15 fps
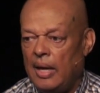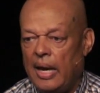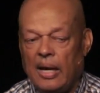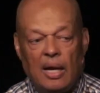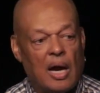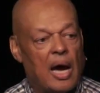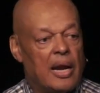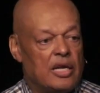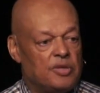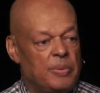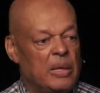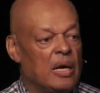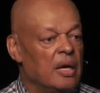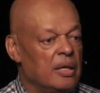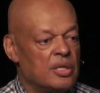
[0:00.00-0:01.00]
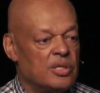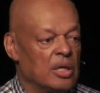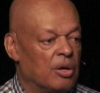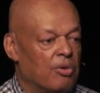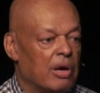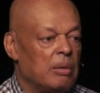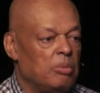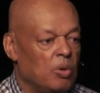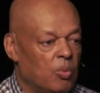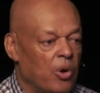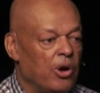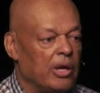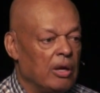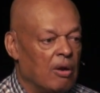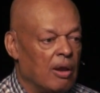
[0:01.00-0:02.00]
And God has begun this incredible
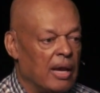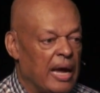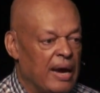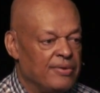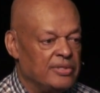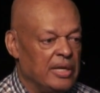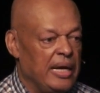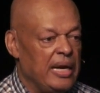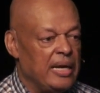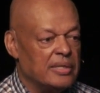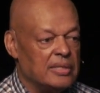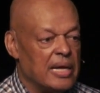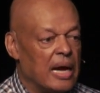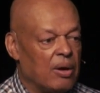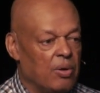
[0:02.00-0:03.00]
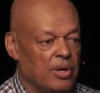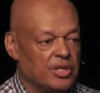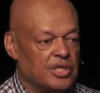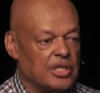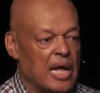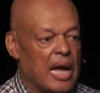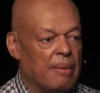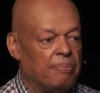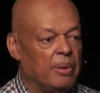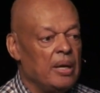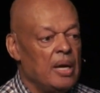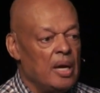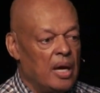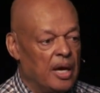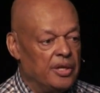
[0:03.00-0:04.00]
work in our lives, and he is not going to stop
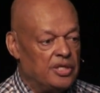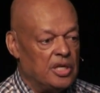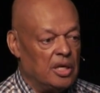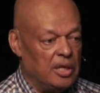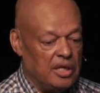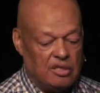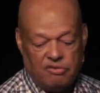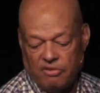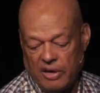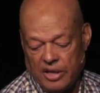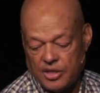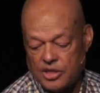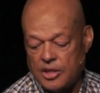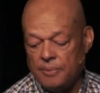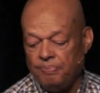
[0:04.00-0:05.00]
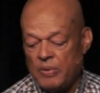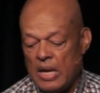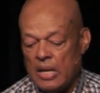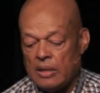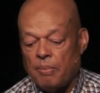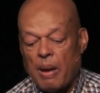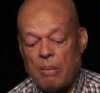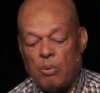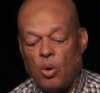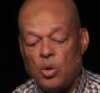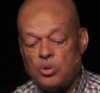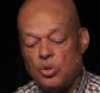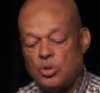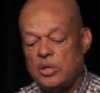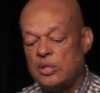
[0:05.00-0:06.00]
until he's finished. The Bible
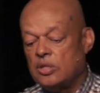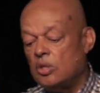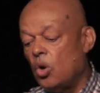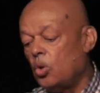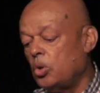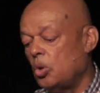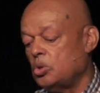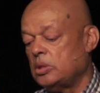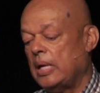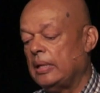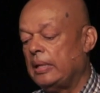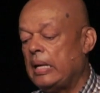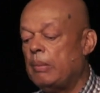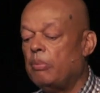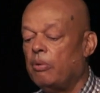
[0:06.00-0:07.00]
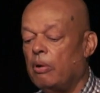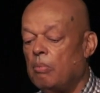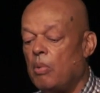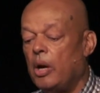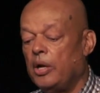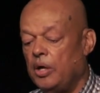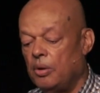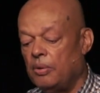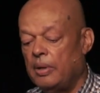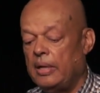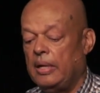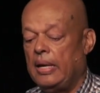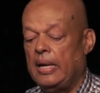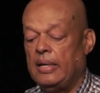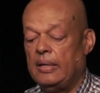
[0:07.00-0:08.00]
also says, know those that labor among you,
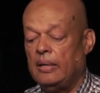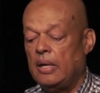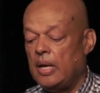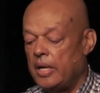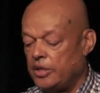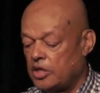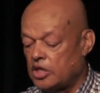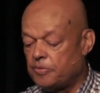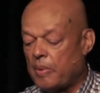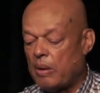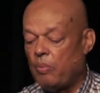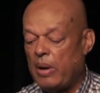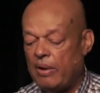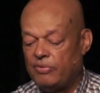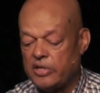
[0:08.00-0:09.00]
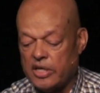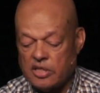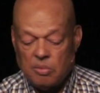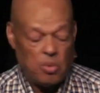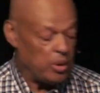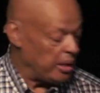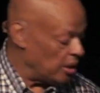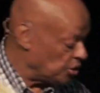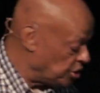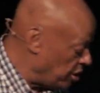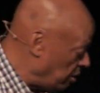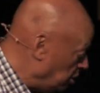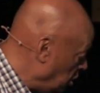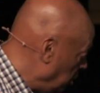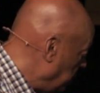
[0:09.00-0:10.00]
and just by way of testimony, I'll
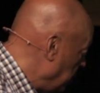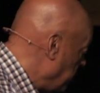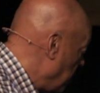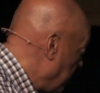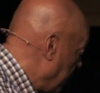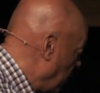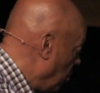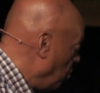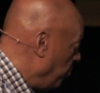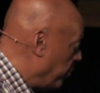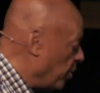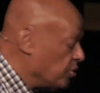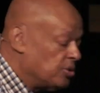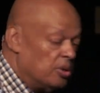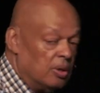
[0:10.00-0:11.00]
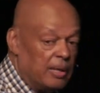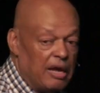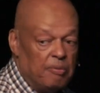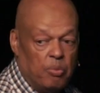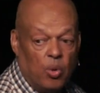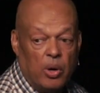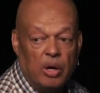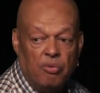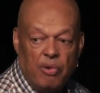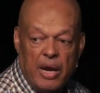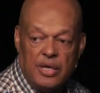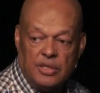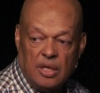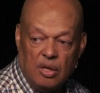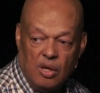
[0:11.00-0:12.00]
share a little bit about my own personal life. Born and
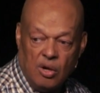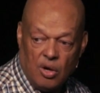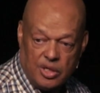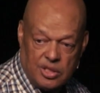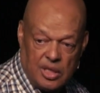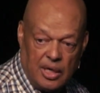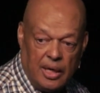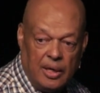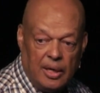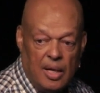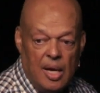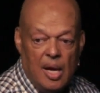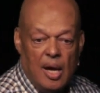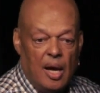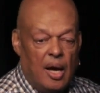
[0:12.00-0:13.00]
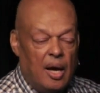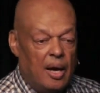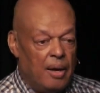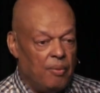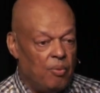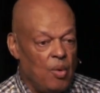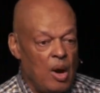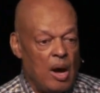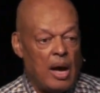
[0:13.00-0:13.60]
raised in New York City, my